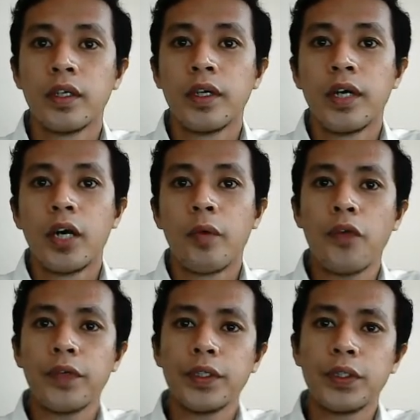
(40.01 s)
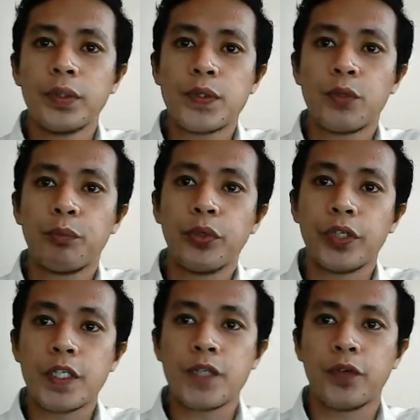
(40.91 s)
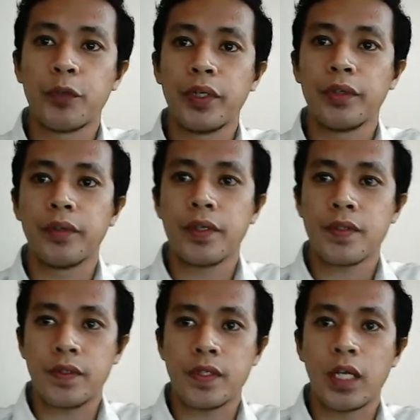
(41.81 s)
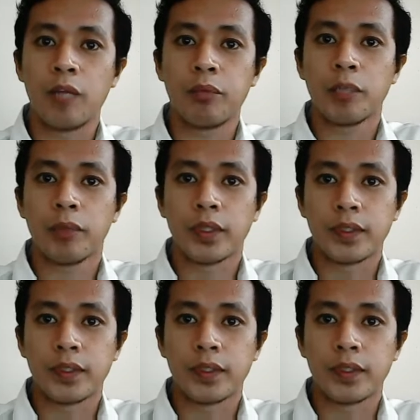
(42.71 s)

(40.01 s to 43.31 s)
We often use computers for many reasons and purpose.